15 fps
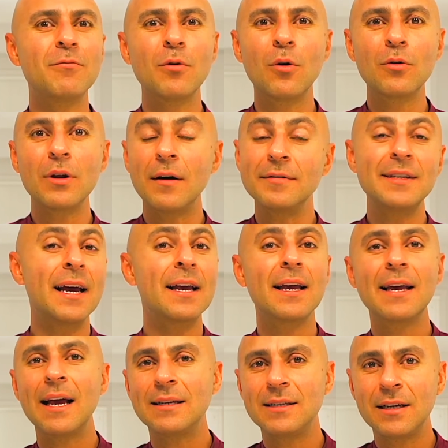road of
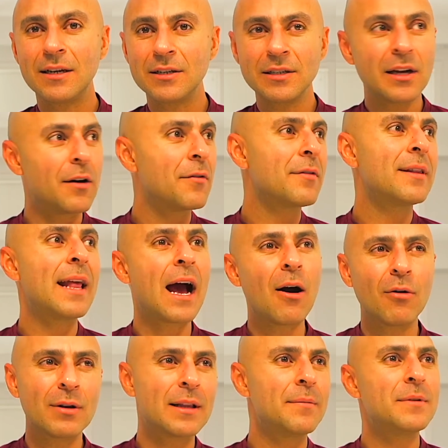second-guessing yourself,
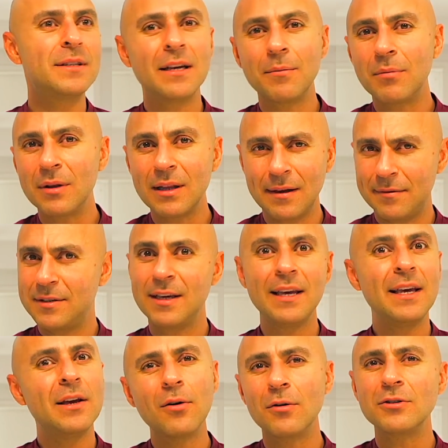doubt, limiting beliefs,
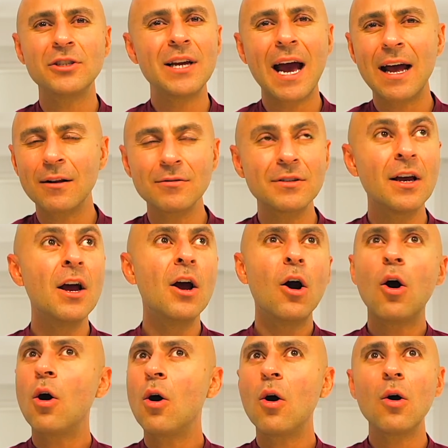ego, shadows,
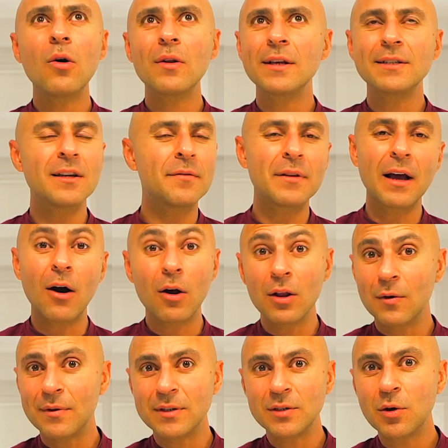all the stuff that all
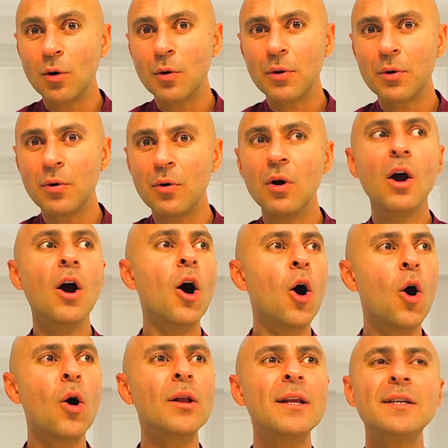of us go through,
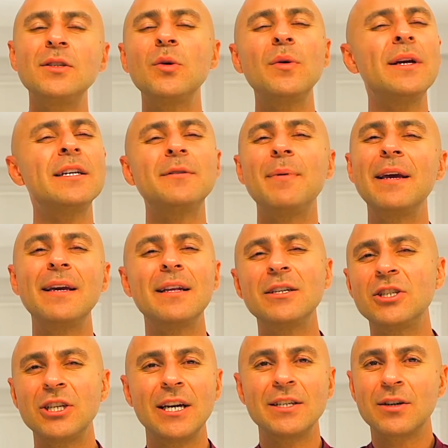all it's doing is making us
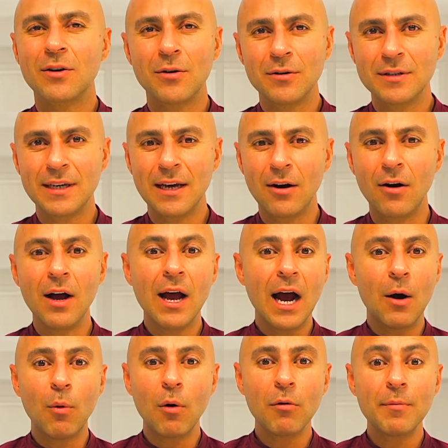chase our own tail.
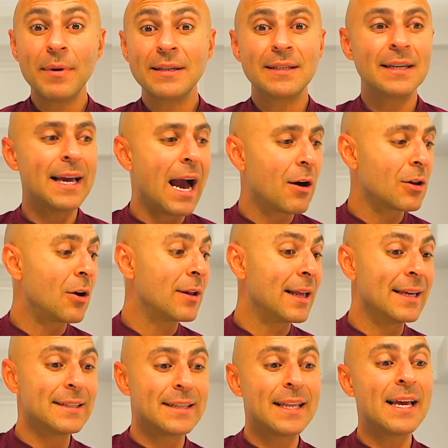And what we're missing out on
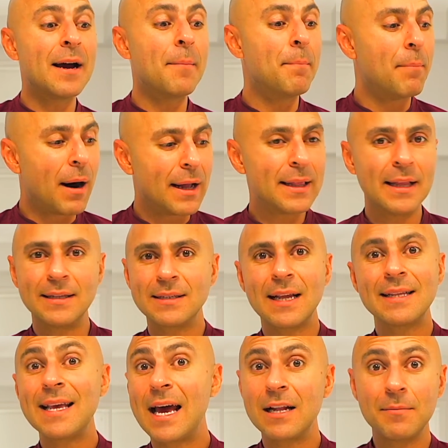is the abundance,
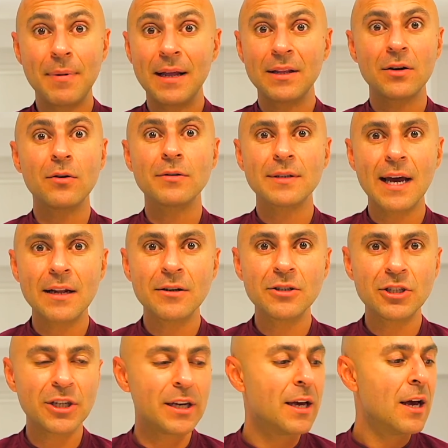that 10 of Pentacles
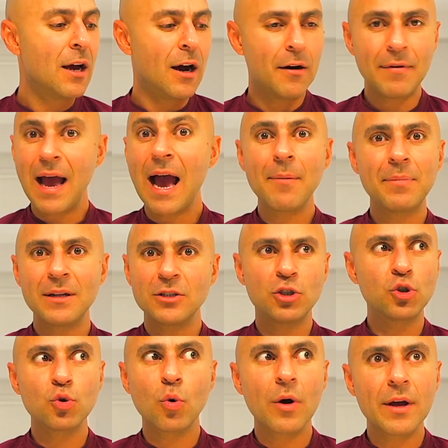energy of happiness,
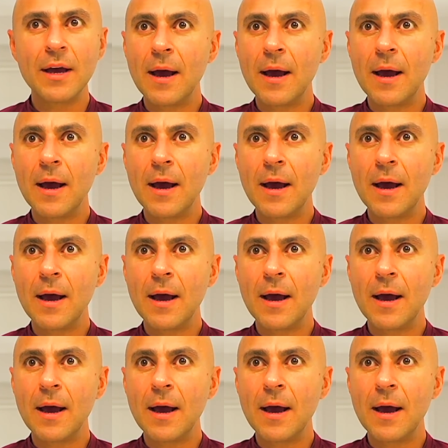joy,